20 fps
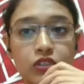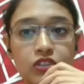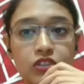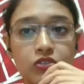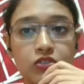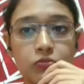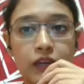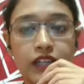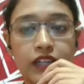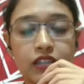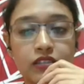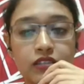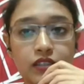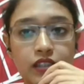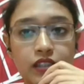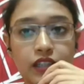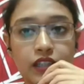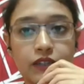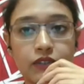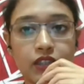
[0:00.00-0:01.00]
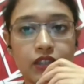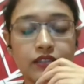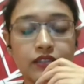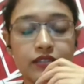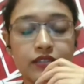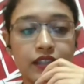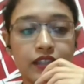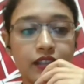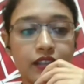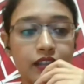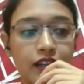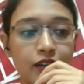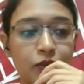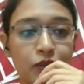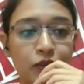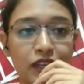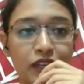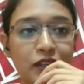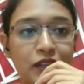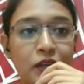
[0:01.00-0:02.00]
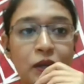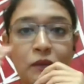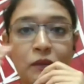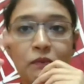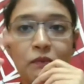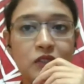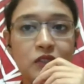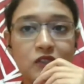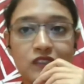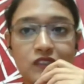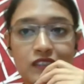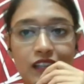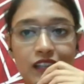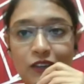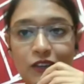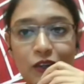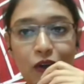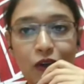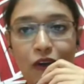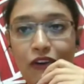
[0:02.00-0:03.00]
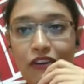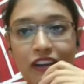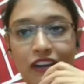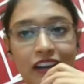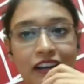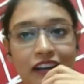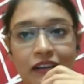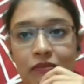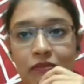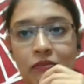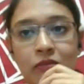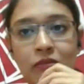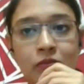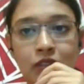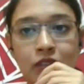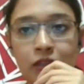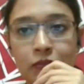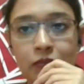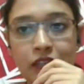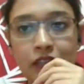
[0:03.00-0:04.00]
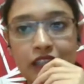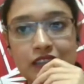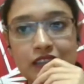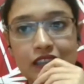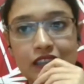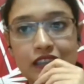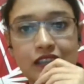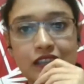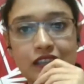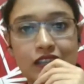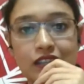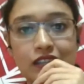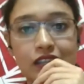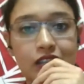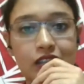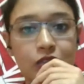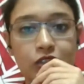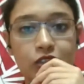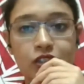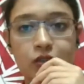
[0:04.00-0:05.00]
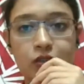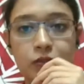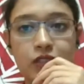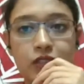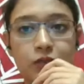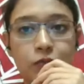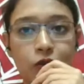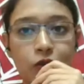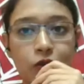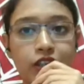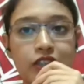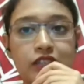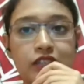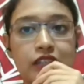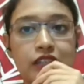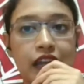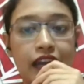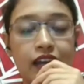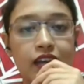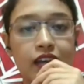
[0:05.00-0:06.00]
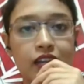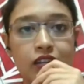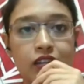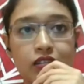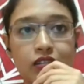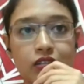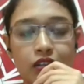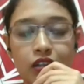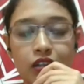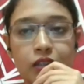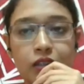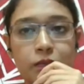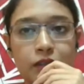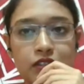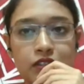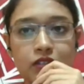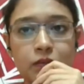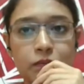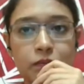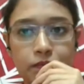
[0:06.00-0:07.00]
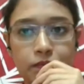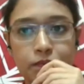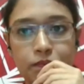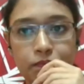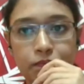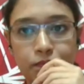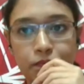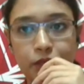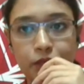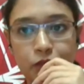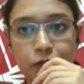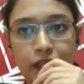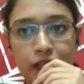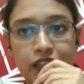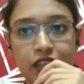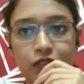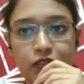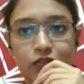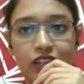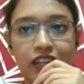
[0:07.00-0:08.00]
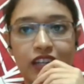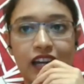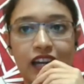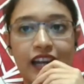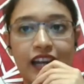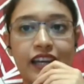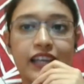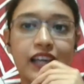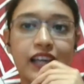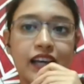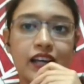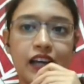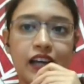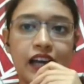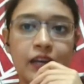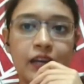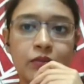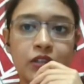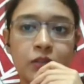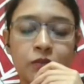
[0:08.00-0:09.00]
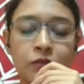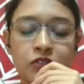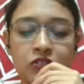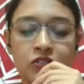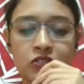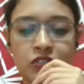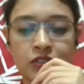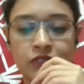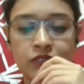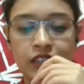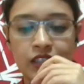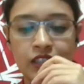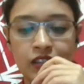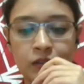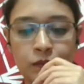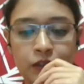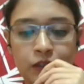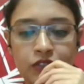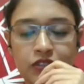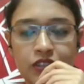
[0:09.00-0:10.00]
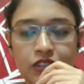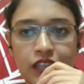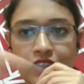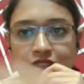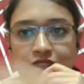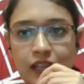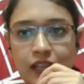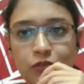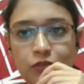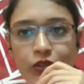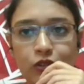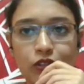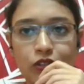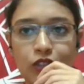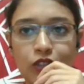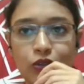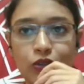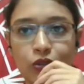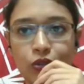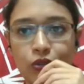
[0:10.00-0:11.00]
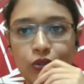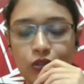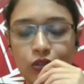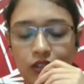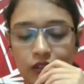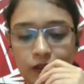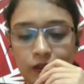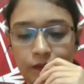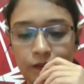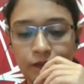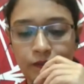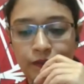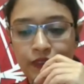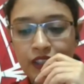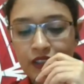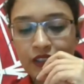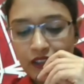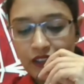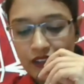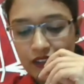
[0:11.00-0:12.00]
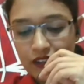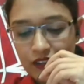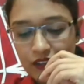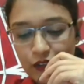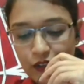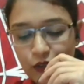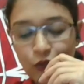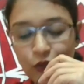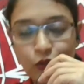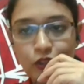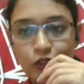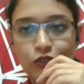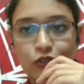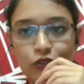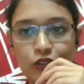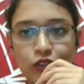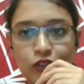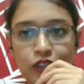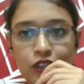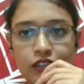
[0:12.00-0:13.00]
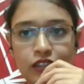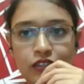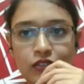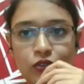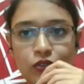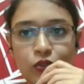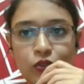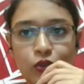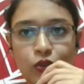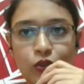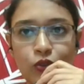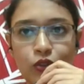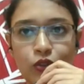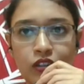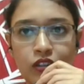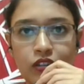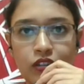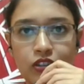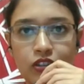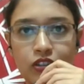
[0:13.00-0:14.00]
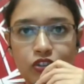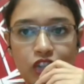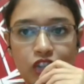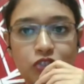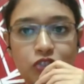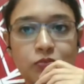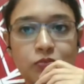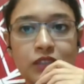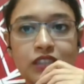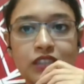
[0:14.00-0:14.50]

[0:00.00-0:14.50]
might disagree with us, saying that okay, patients never talk and the case taking is a little difficult. But the point is, the third person perspective, where I'm in a position where the person has absolutely no there's no judgment.